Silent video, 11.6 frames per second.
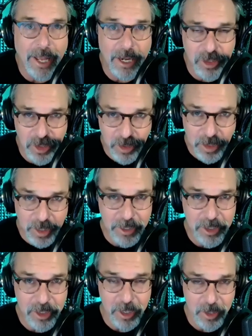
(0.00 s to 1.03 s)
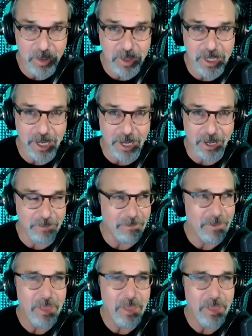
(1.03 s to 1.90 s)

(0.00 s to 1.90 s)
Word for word: at a Turkish hotel.